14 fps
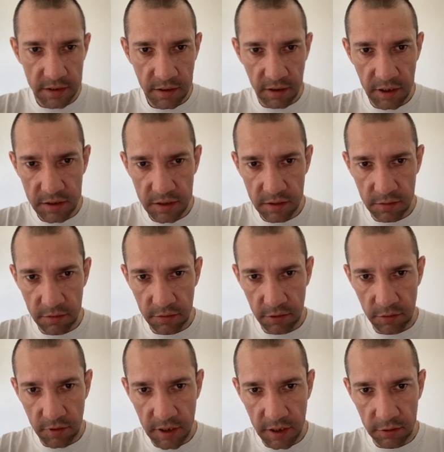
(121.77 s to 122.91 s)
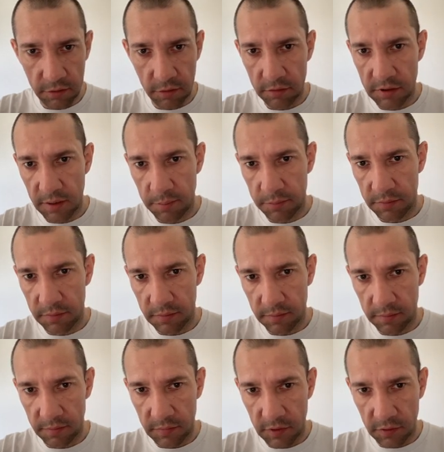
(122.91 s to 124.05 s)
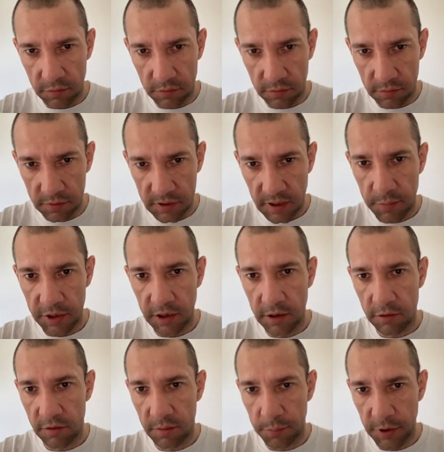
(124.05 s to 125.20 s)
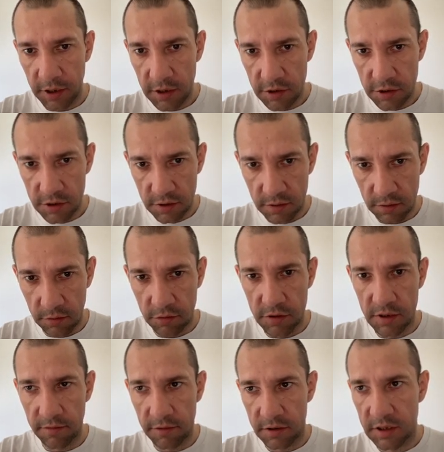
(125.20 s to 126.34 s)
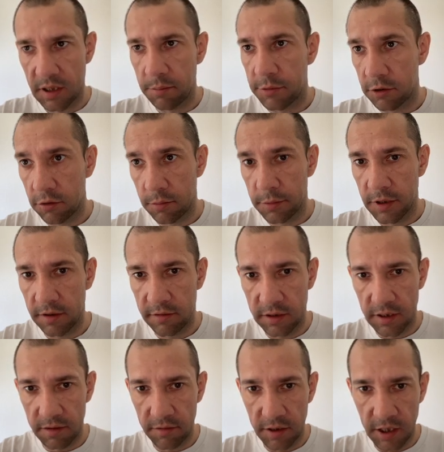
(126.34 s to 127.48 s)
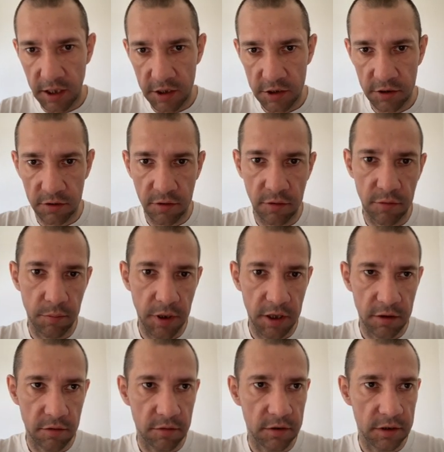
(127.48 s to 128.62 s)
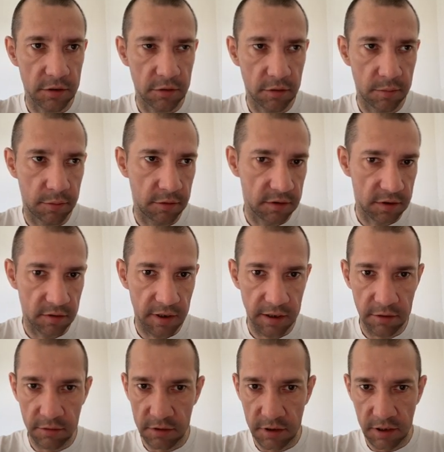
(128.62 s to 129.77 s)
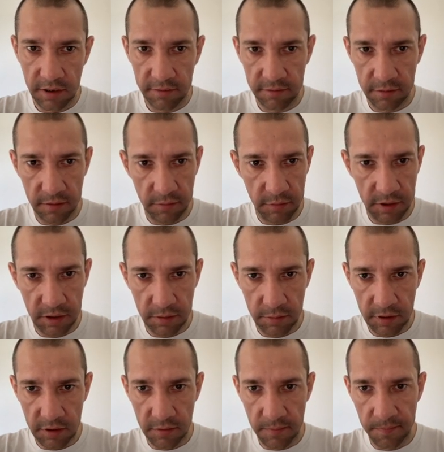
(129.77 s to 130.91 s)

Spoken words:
clicks on UI to go to some particular page using, for example, top level navigation or menu on the top, on the right, on the left, whatever,